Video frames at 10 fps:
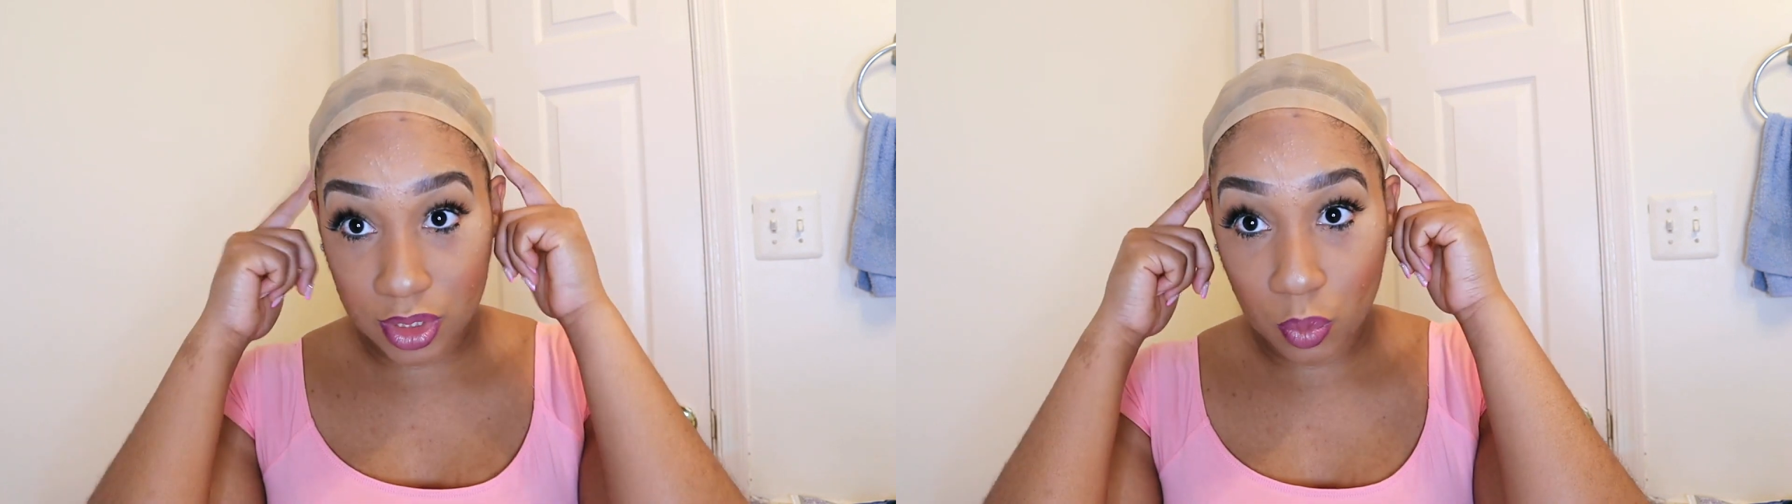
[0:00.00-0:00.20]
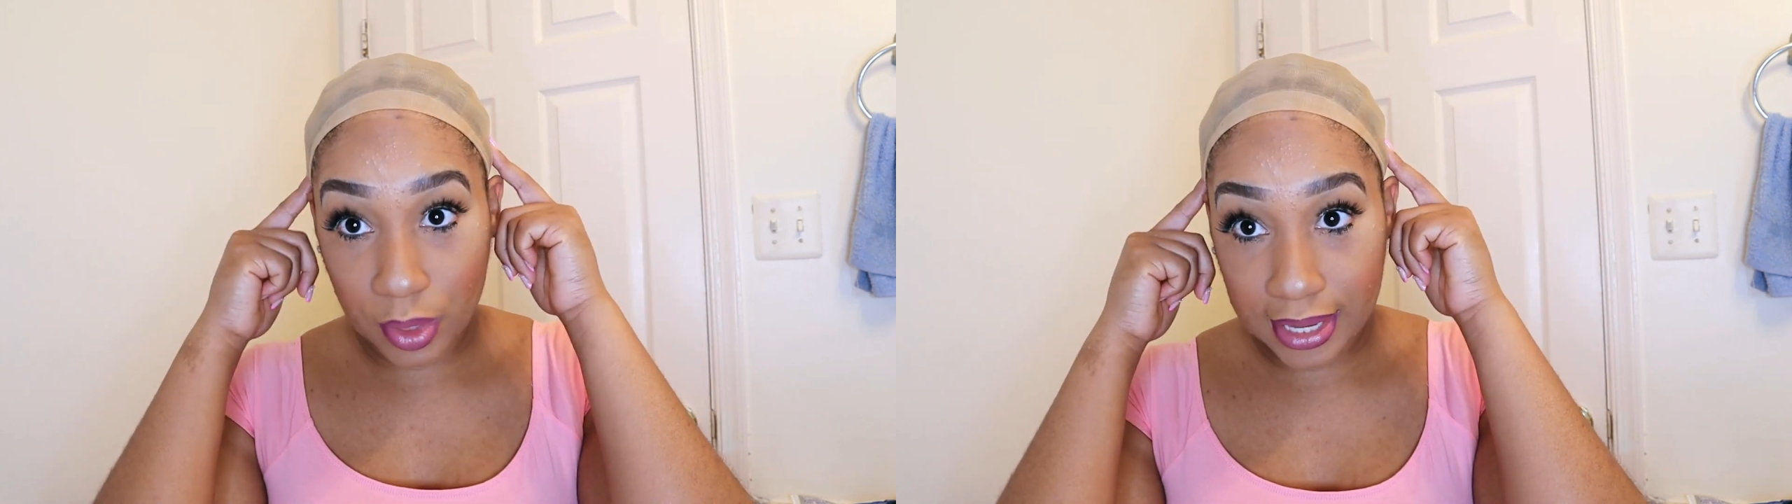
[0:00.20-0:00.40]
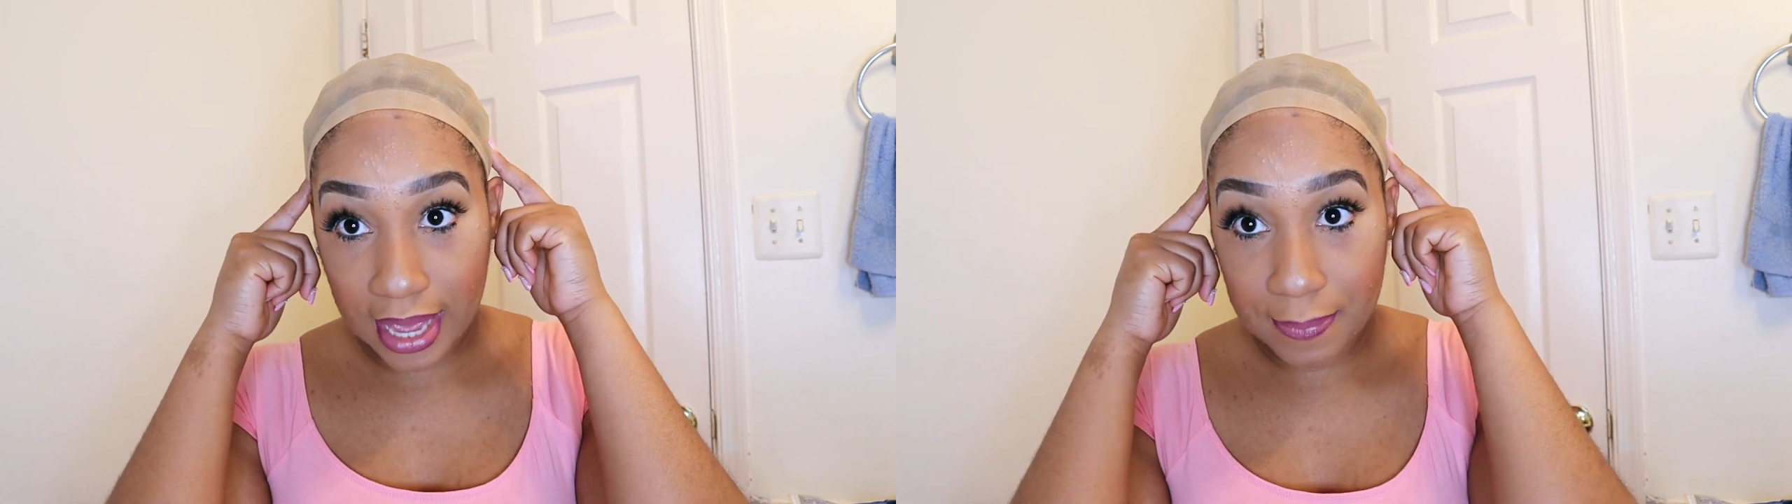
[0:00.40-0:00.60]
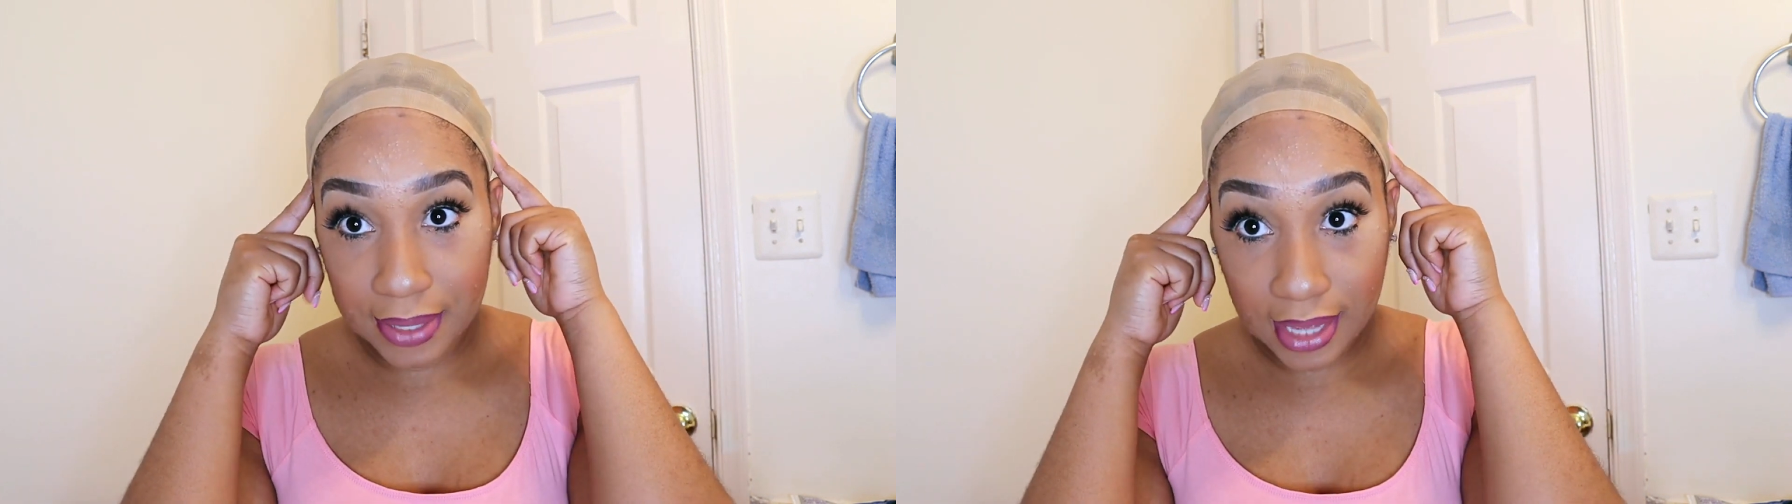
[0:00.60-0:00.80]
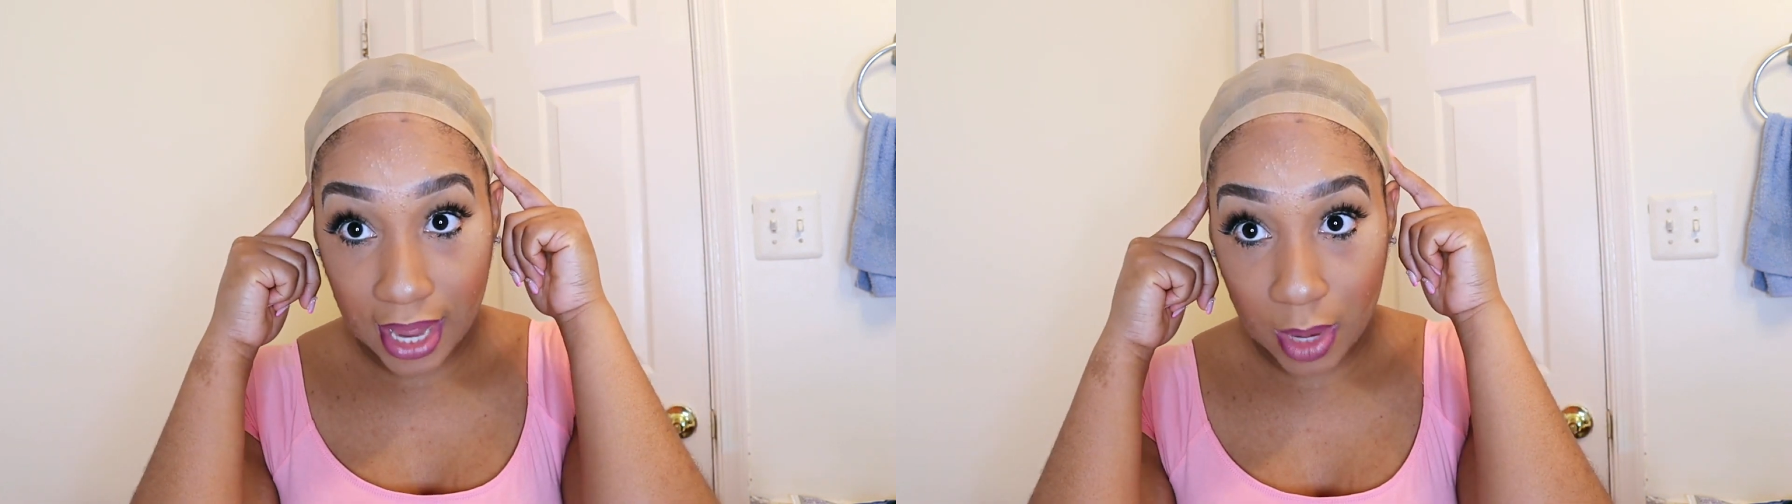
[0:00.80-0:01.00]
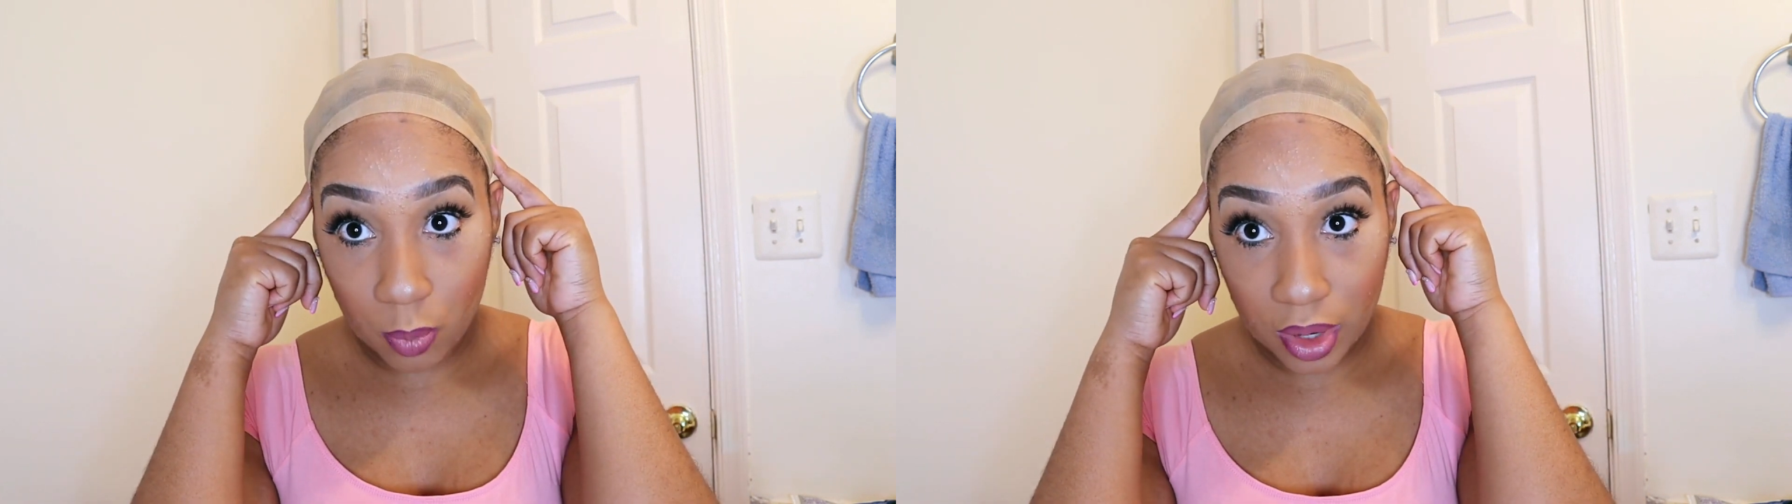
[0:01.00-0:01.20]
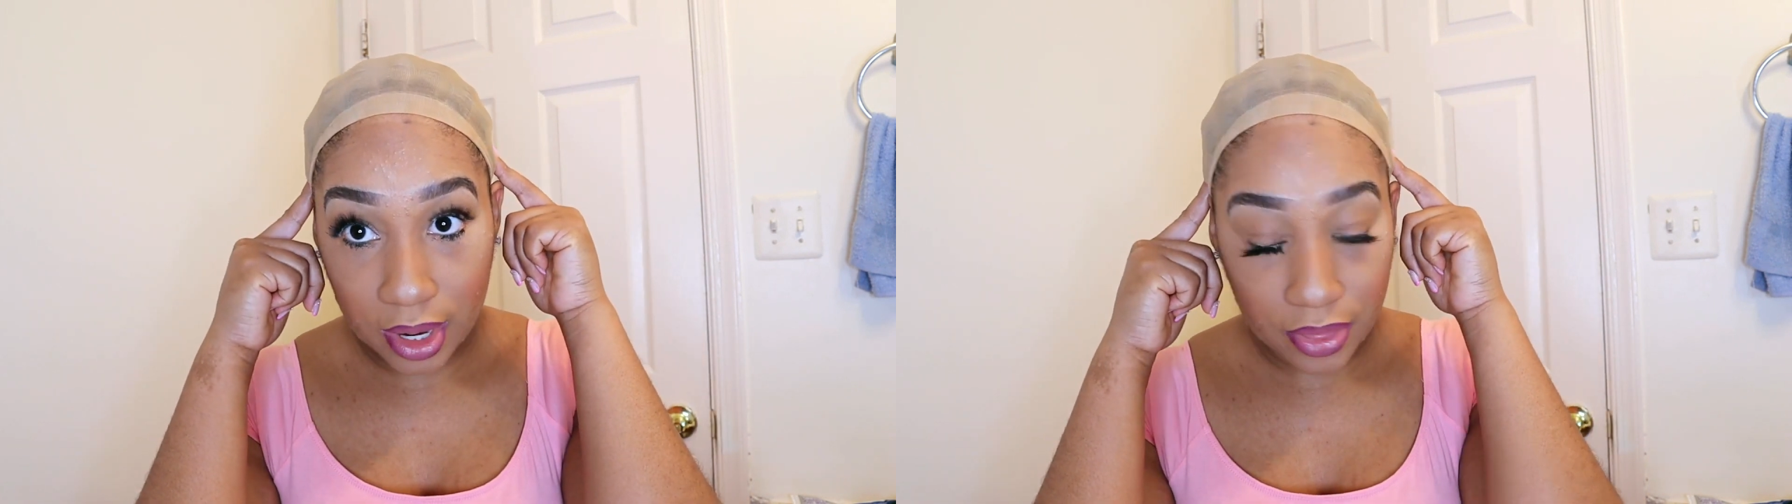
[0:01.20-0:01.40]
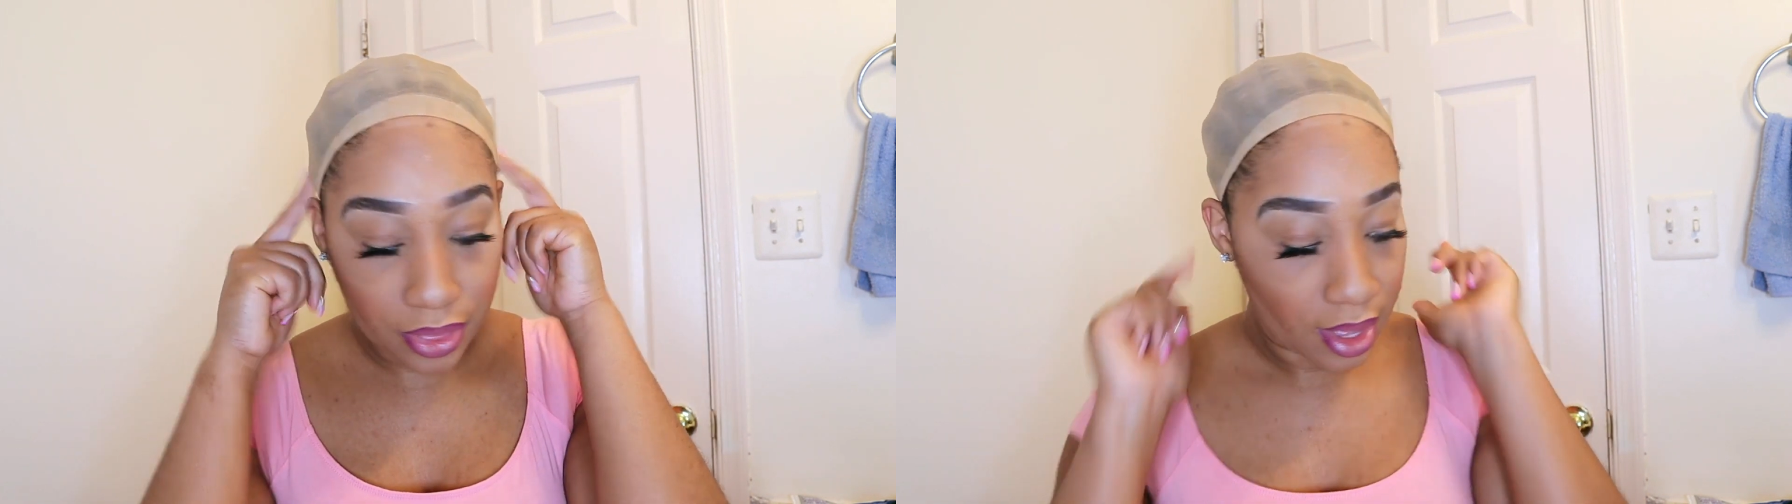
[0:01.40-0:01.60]
the wig cap it came
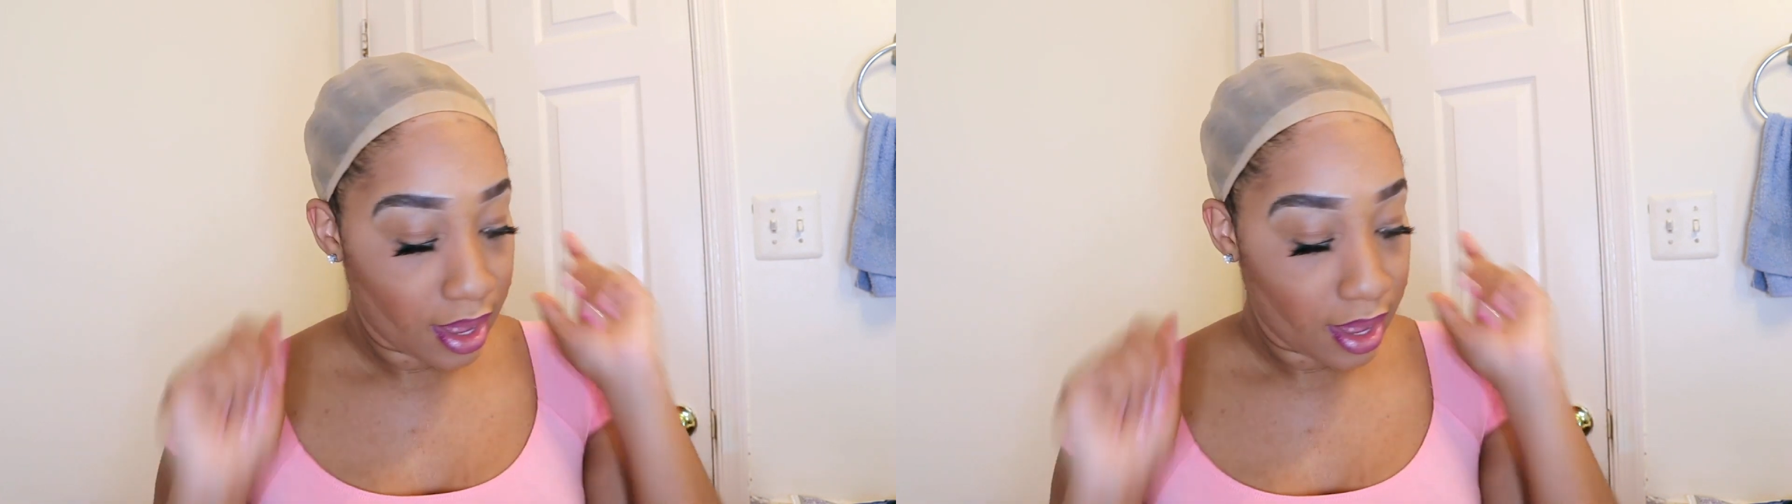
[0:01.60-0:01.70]
with.